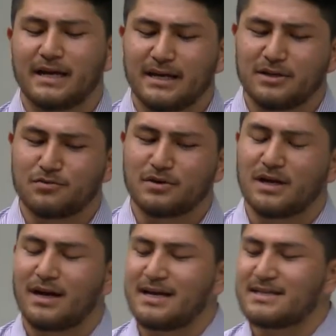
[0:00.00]
and you
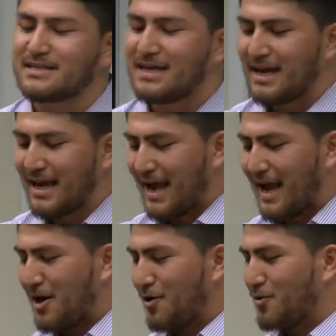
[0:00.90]
realize
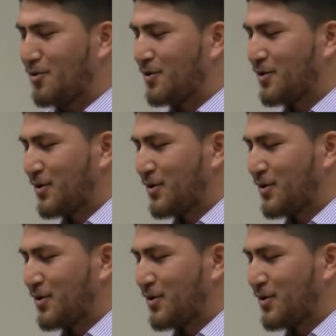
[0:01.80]
how